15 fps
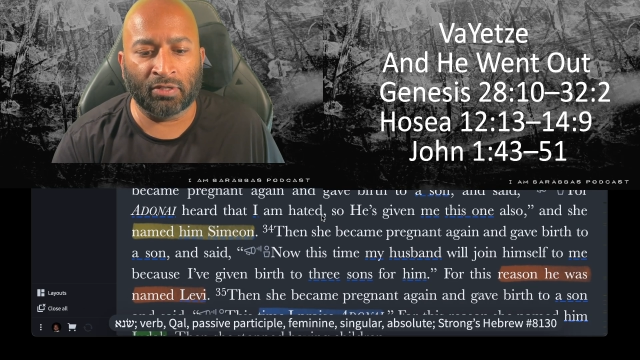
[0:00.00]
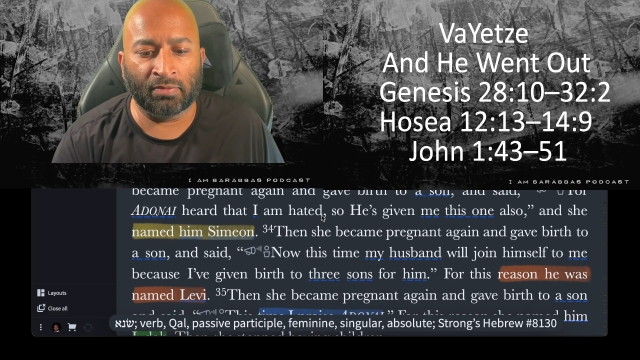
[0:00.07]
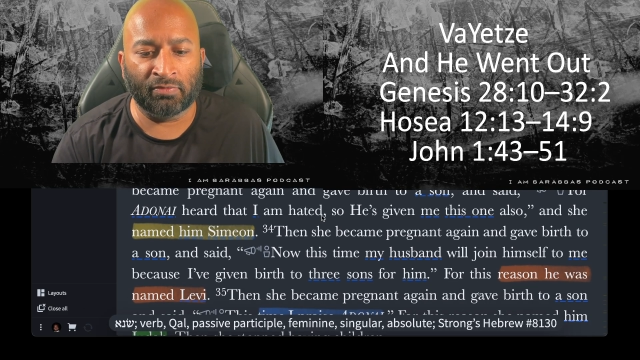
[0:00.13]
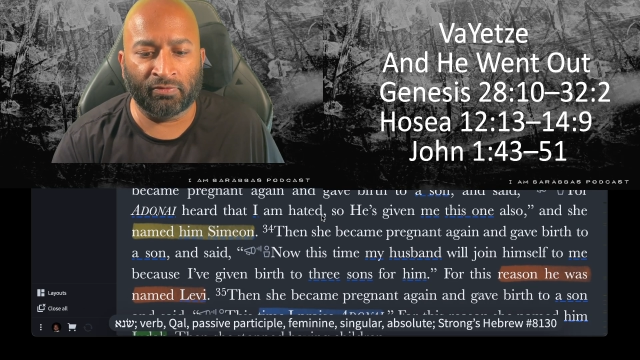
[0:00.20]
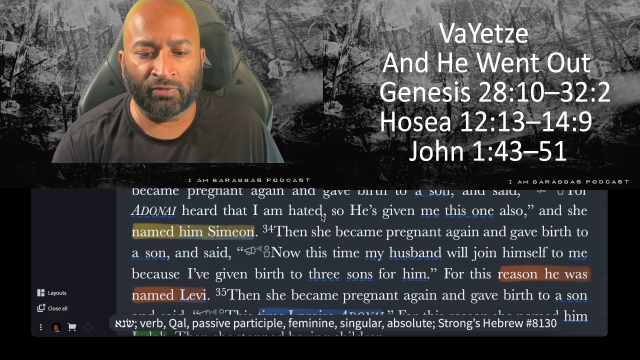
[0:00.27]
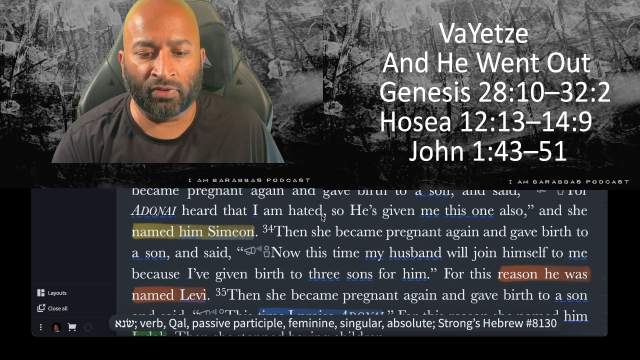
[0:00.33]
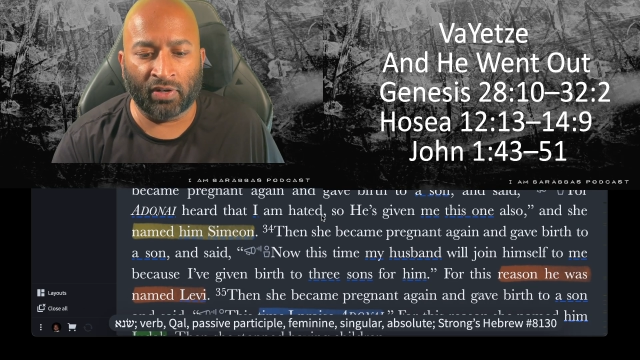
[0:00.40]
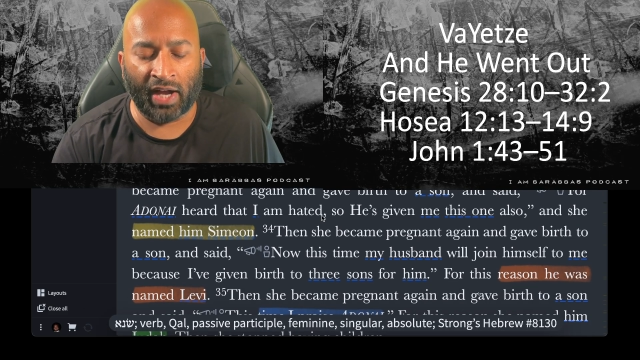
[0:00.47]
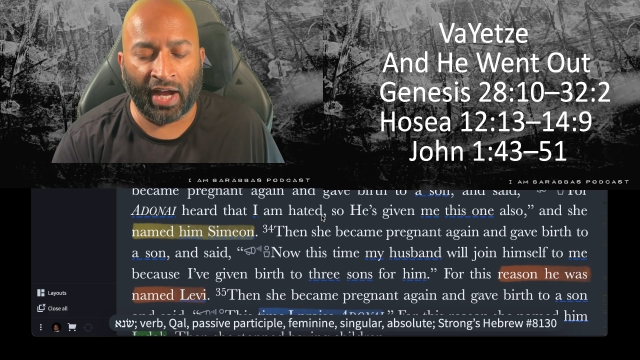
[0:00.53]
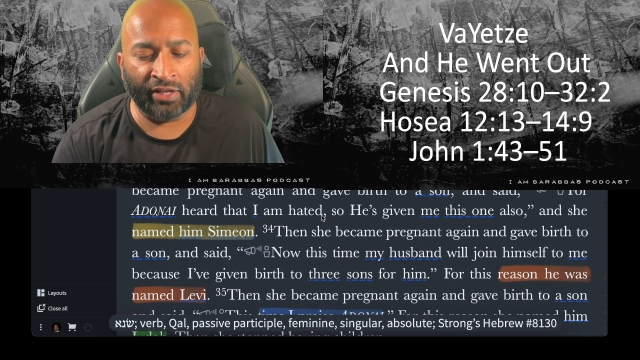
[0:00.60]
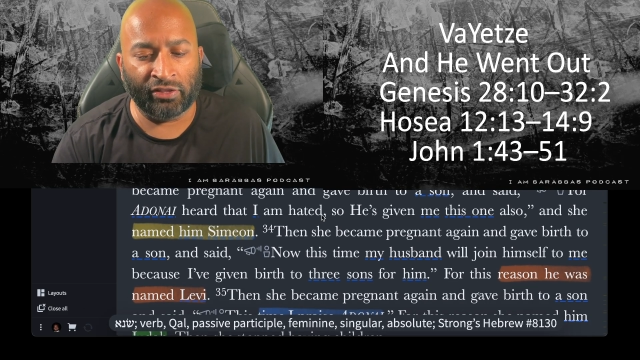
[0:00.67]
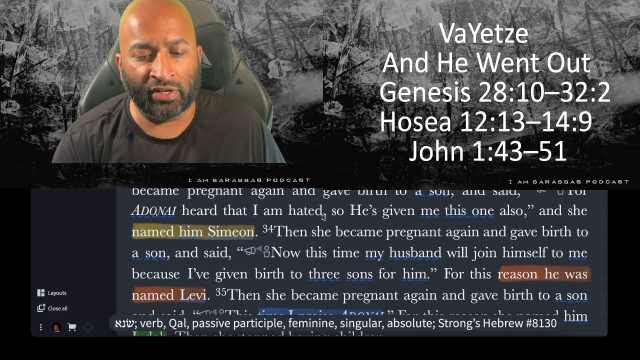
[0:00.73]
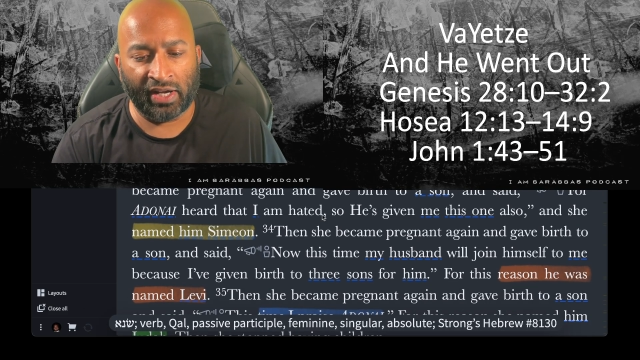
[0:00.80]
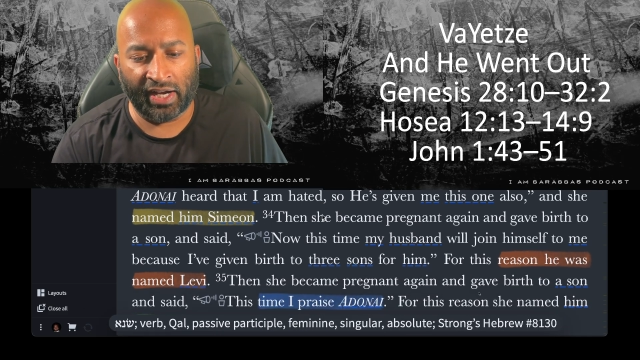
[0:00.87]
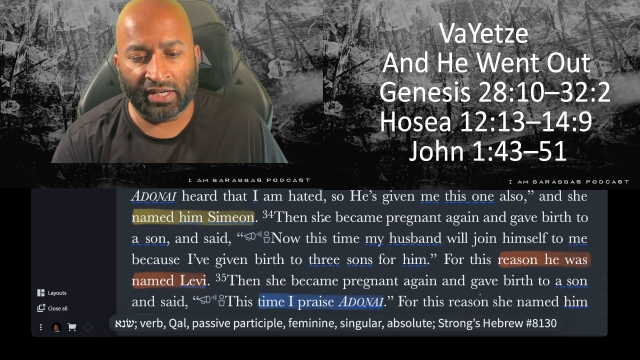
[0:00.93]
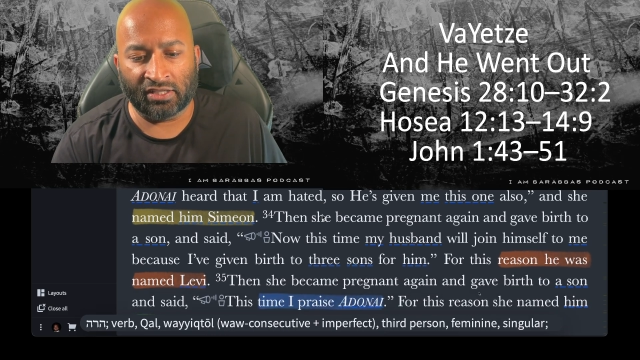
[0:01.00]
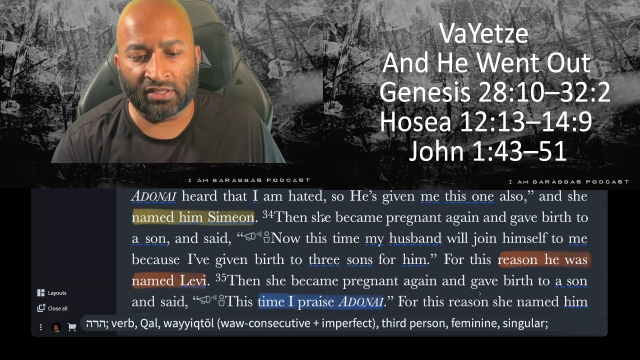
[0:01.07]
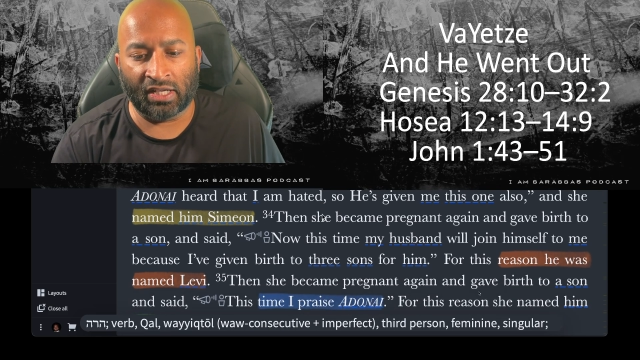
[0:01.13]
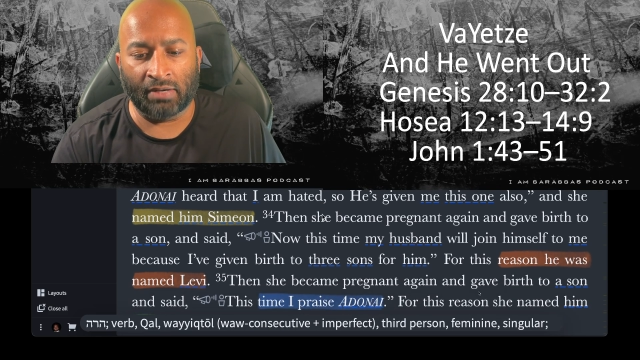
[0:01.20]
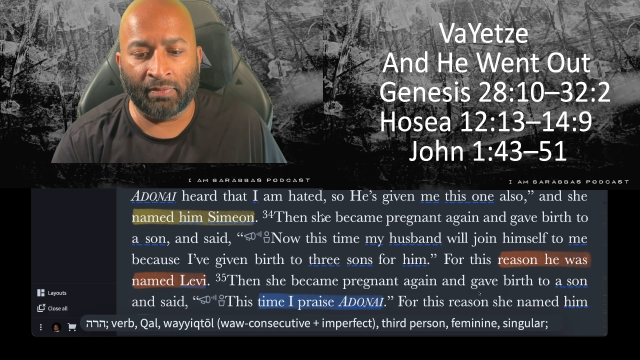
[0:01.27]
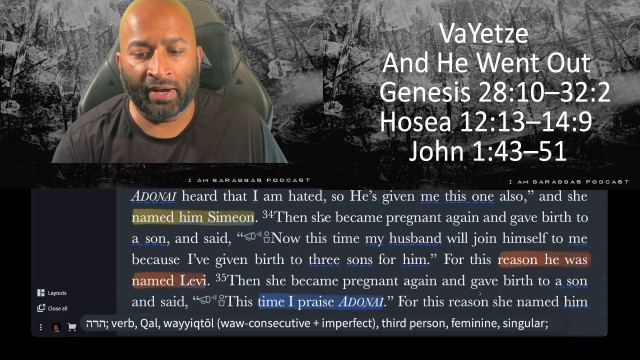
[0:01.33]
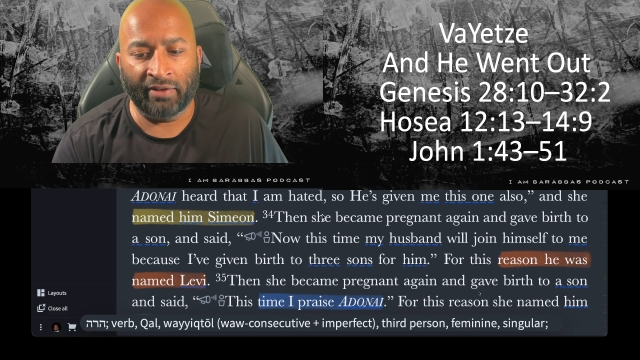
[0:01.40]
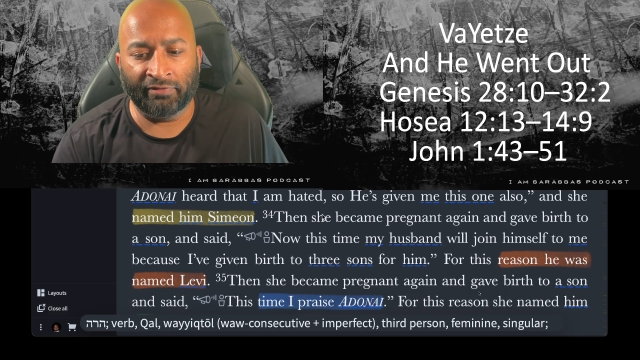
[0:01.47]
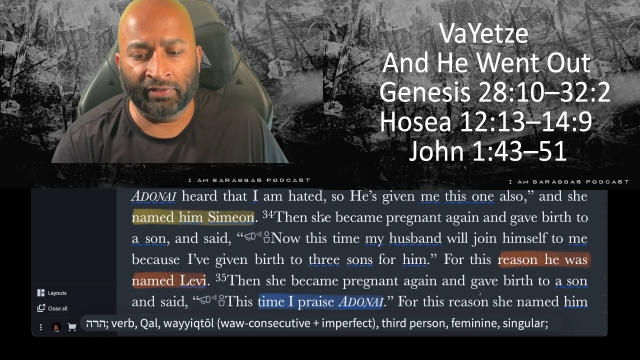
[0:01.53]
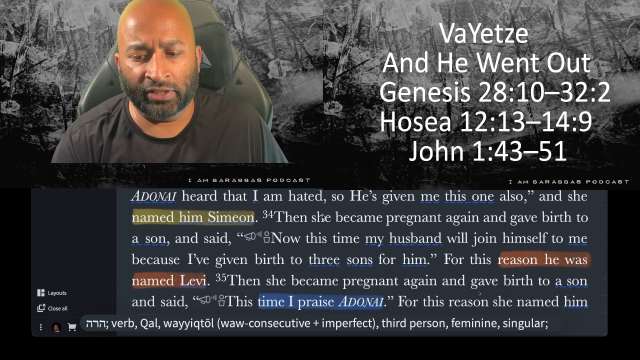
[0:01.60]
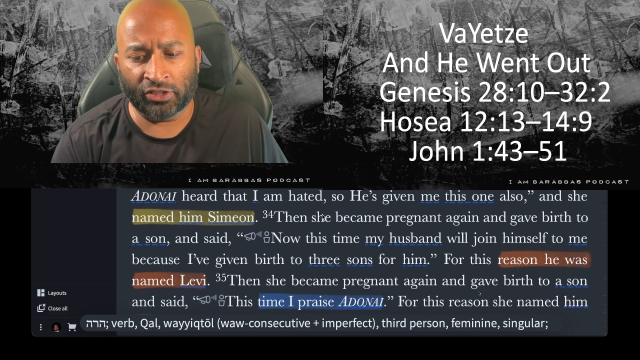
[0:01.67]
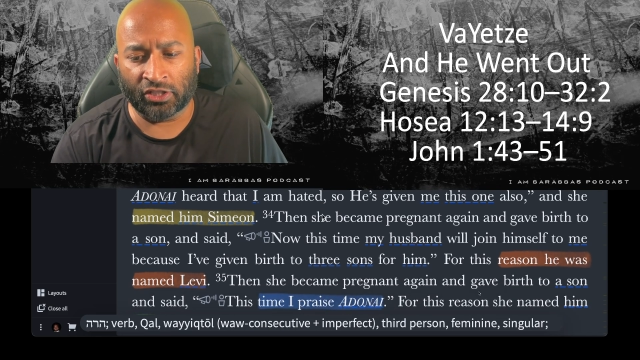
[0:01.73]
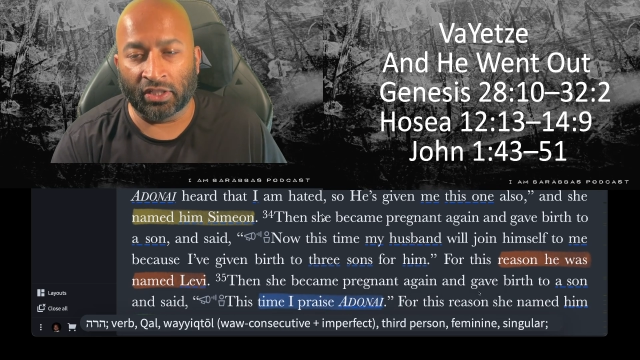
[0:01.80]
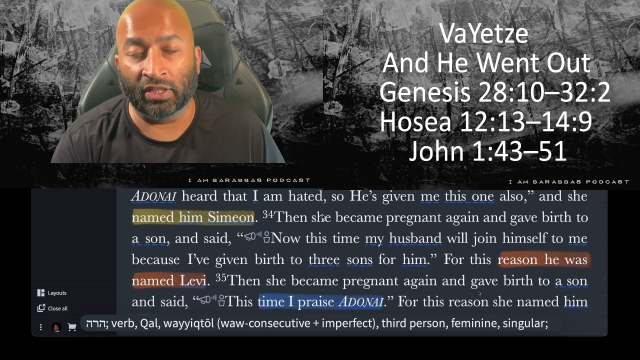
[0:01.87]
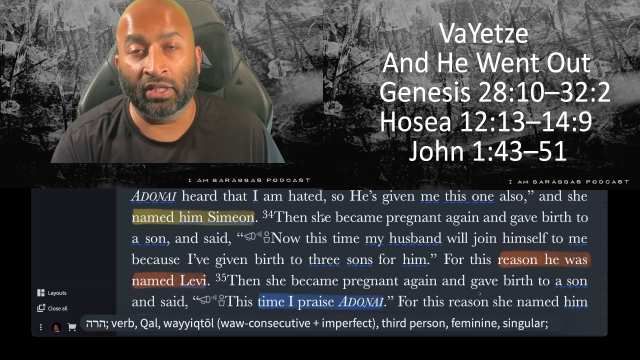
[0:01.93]
him for Adonai has seen my
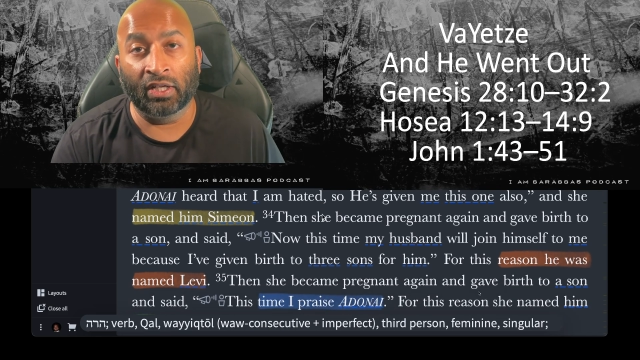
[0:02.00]
affliction.